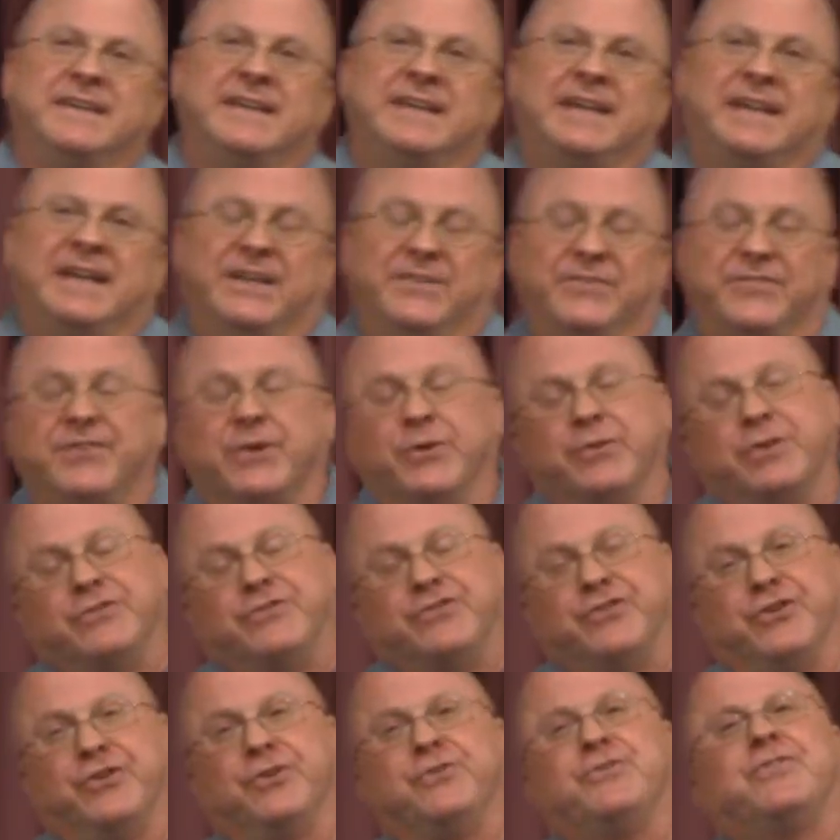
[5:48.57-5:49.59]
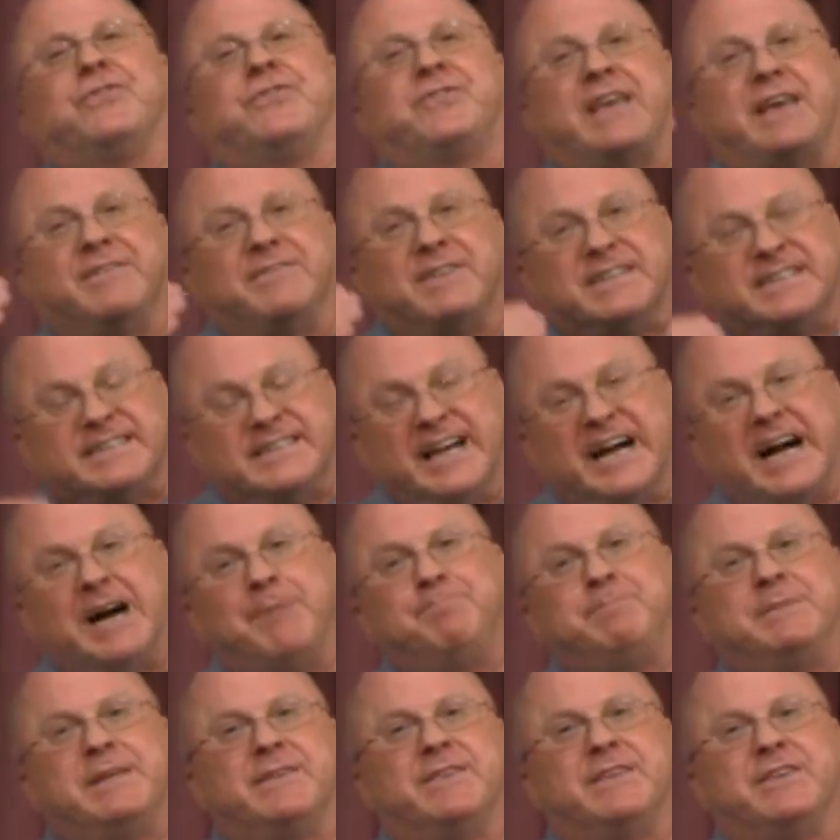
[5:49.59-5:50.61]
And so the churches have
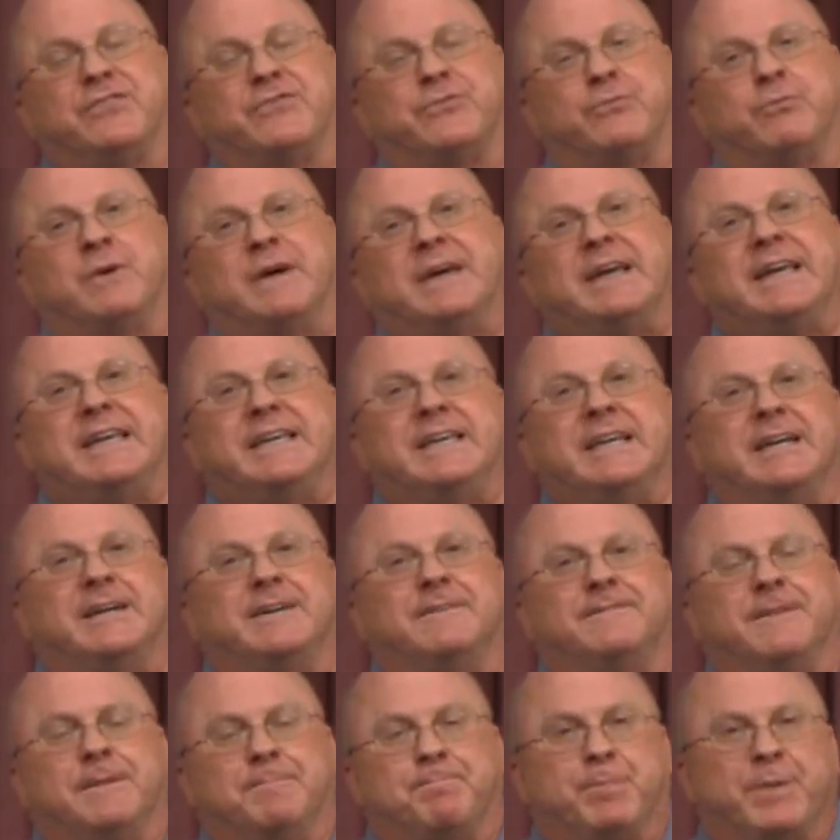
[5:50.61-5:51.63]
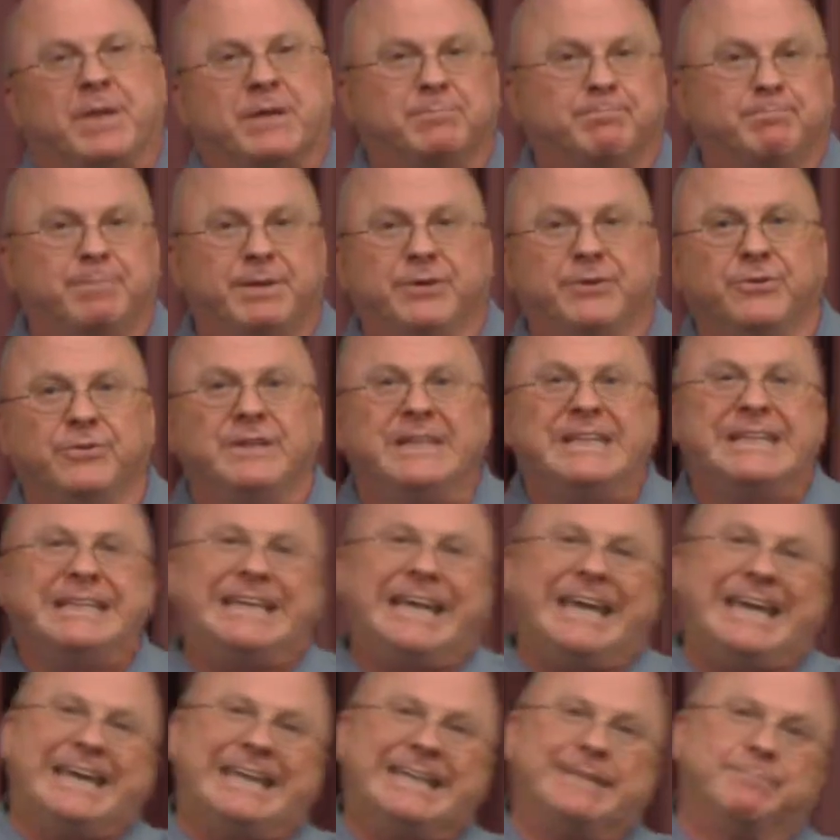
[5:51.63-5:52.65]
adopted this way of building
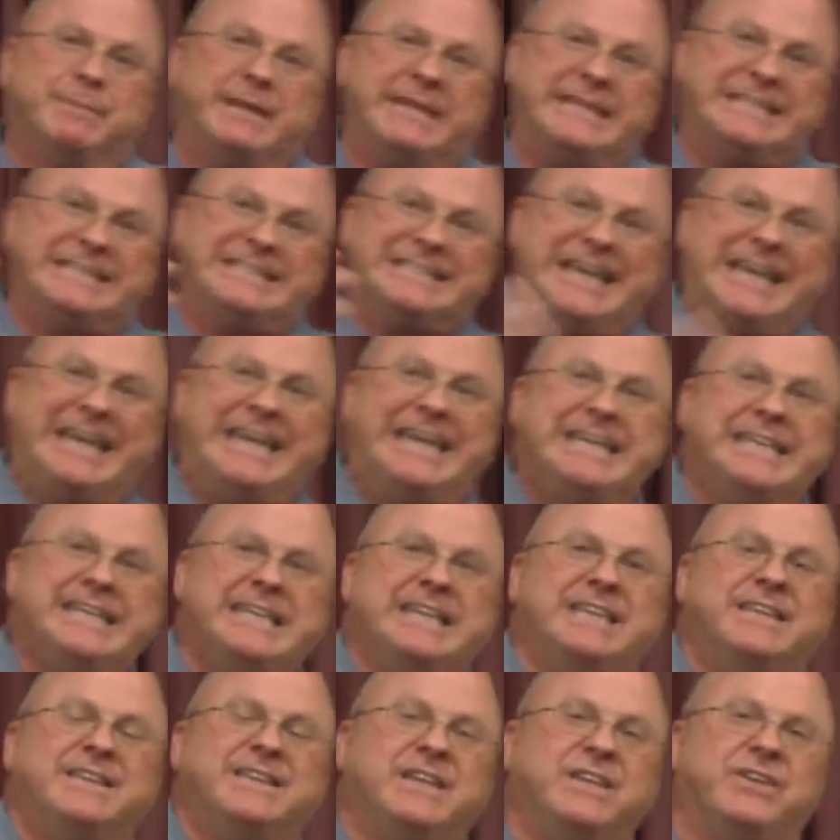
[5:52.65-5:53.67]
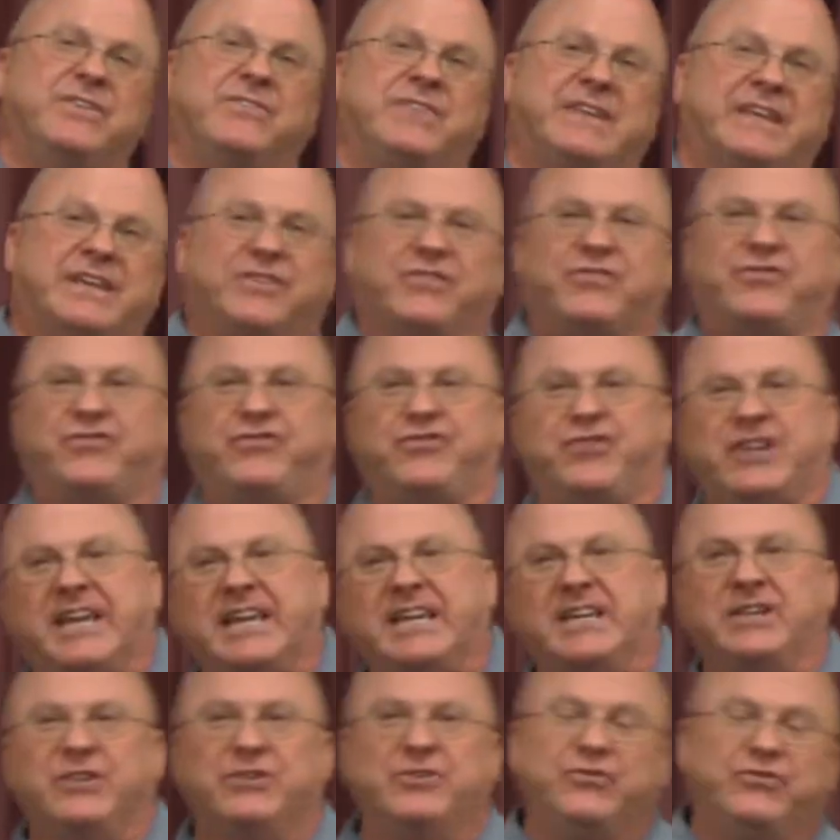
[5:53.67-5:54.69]
and maintaining these
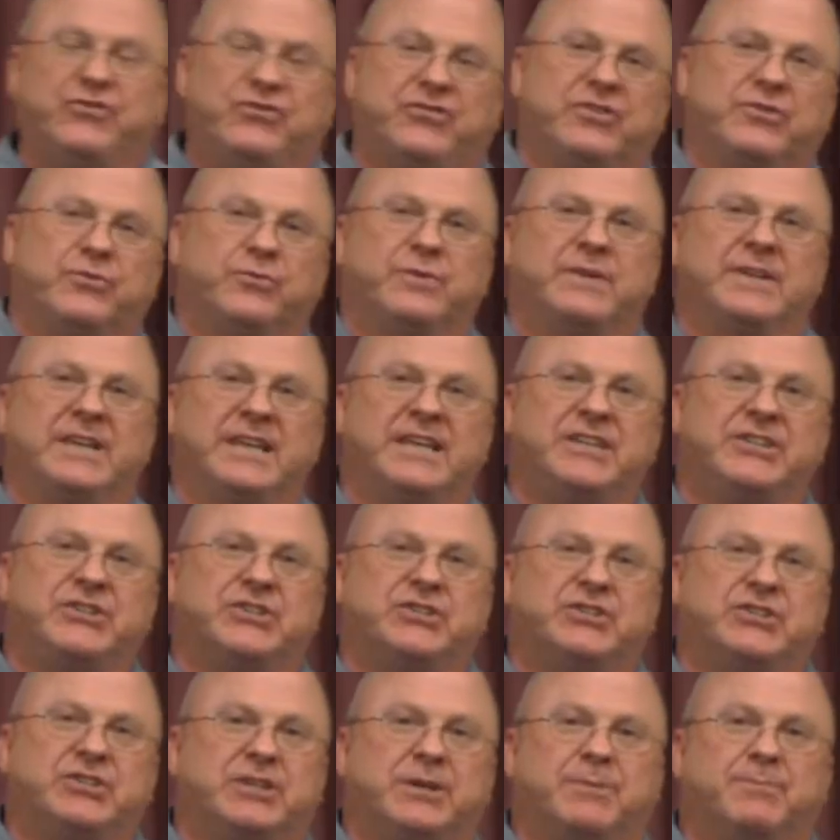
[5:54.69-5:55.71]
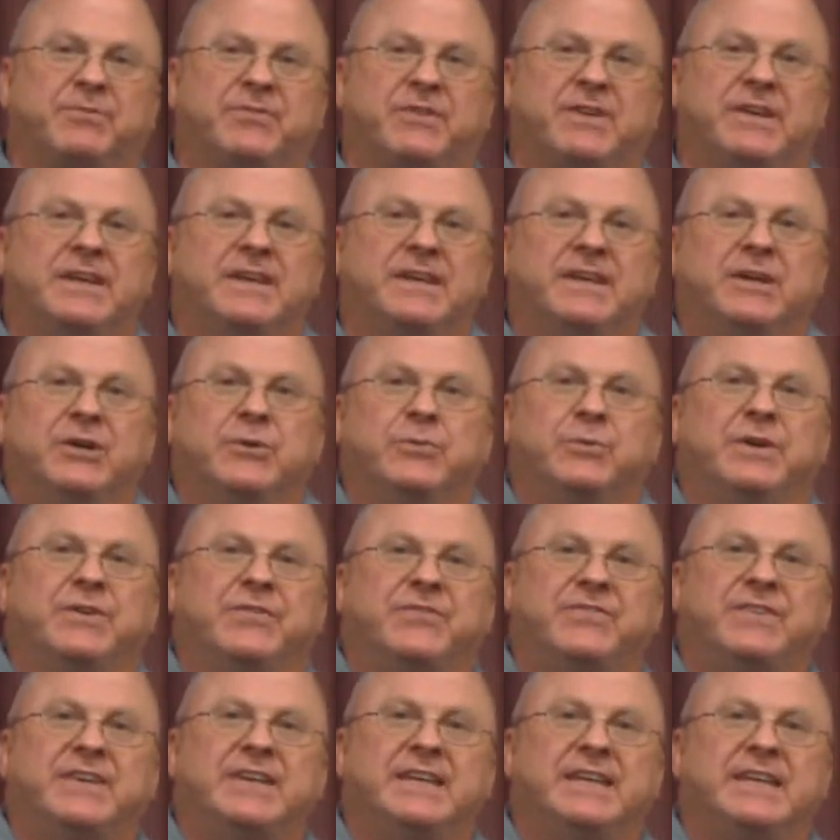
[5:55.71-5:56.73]
exchange relationships. We
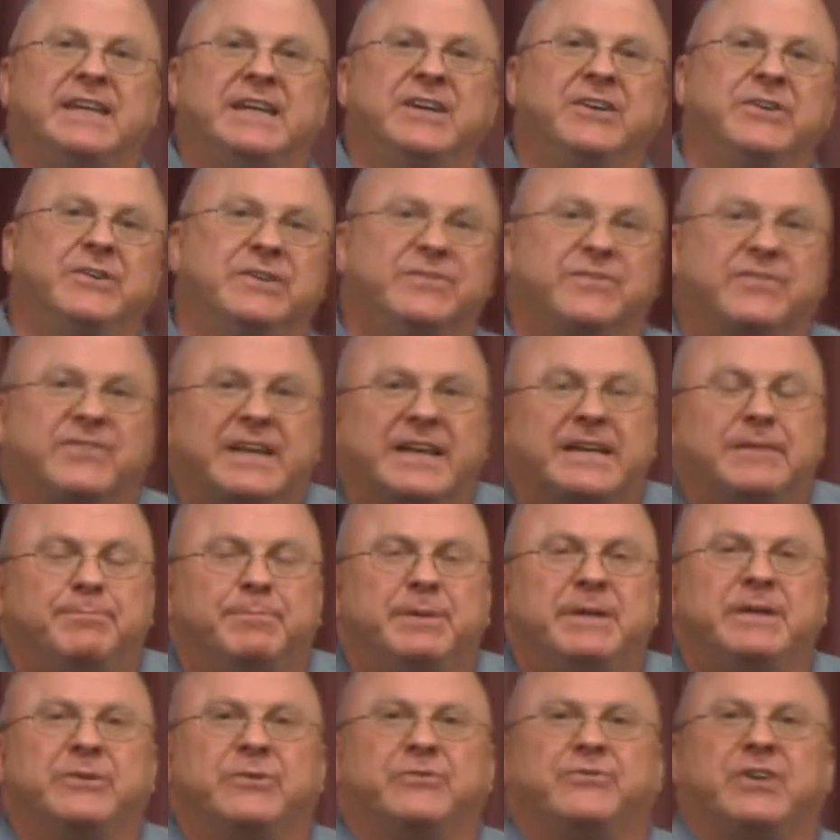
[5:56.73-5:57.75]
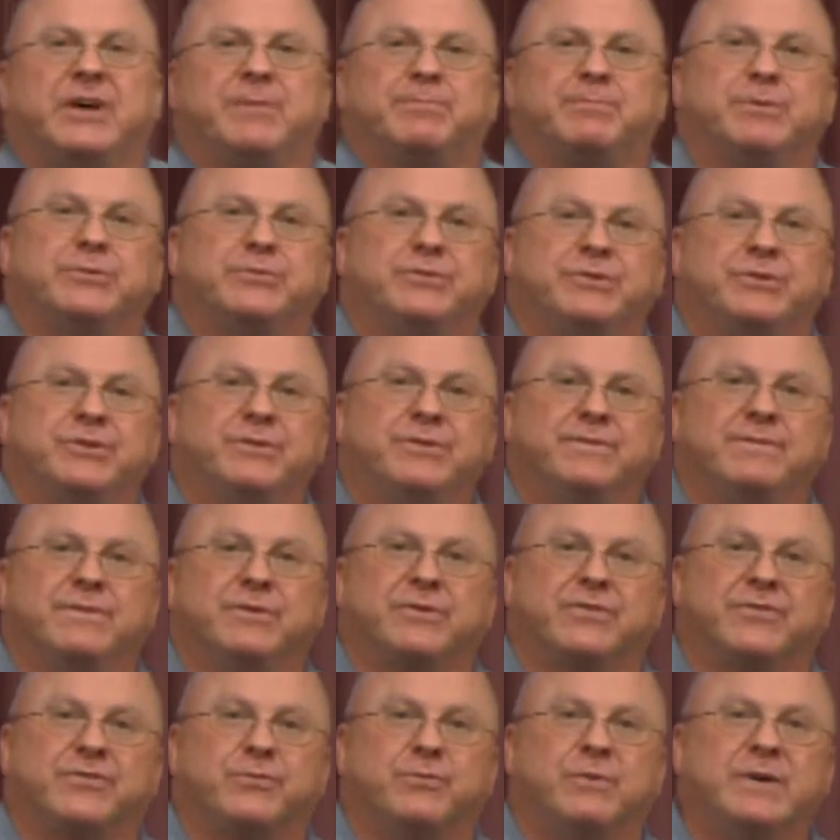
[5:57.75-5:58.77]
see it here in 2 Peter chapter 2,
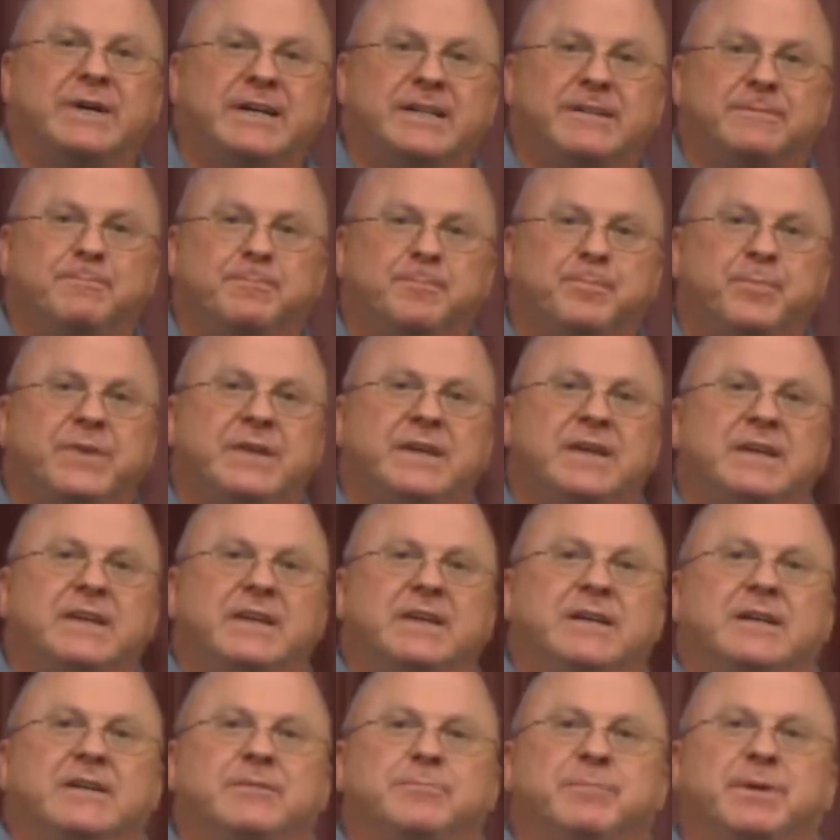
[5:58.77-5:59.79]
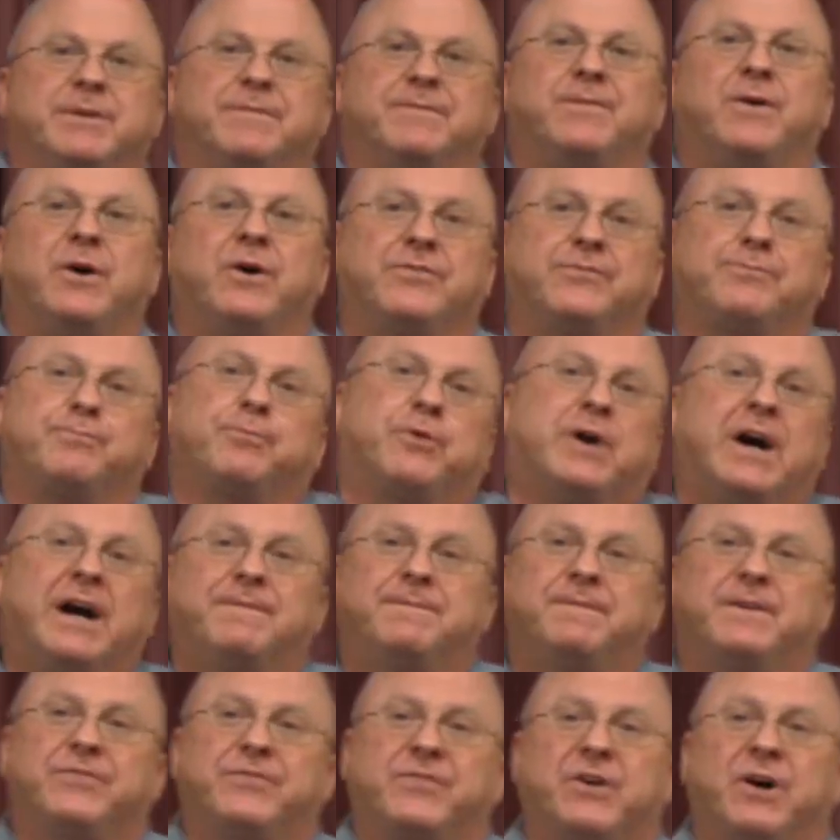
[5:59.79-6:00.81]
verse 1. But false
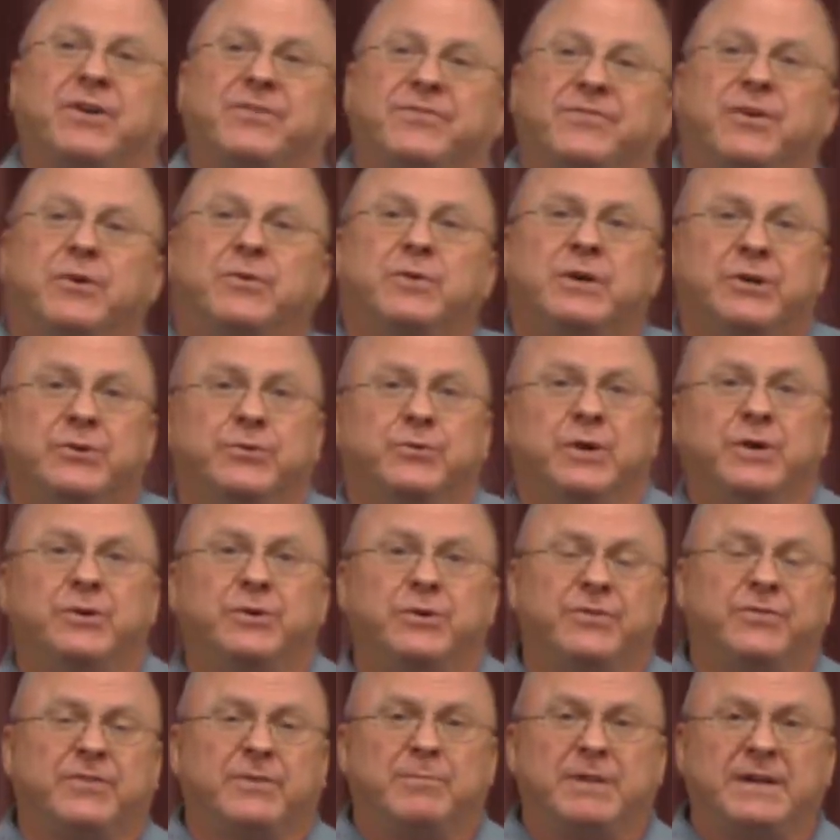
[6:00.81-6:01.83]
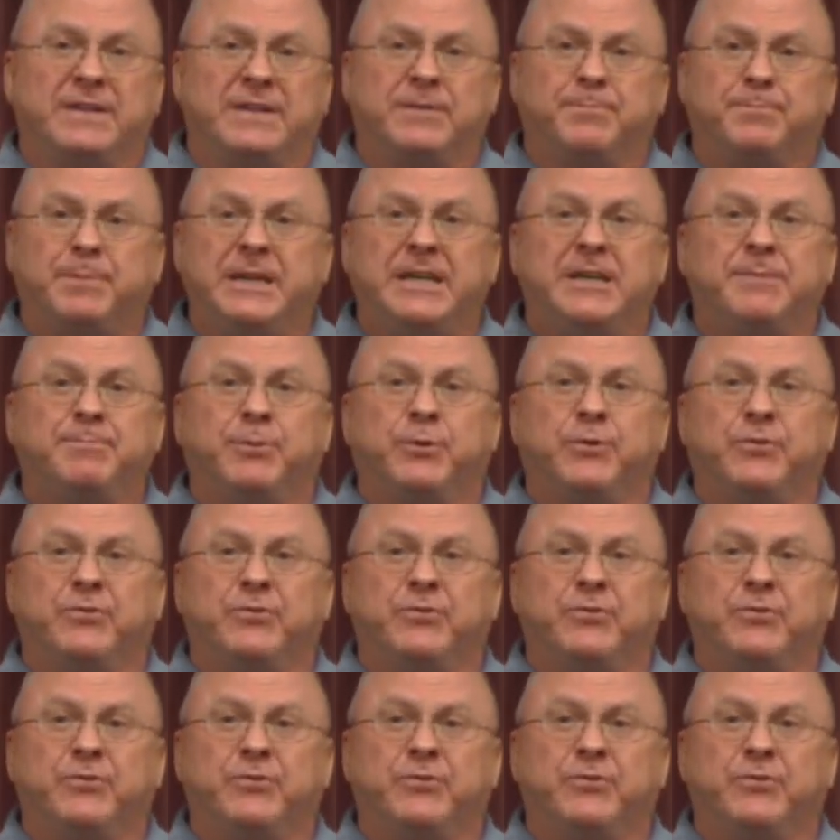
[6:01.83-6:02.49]
prophets also arose among the people,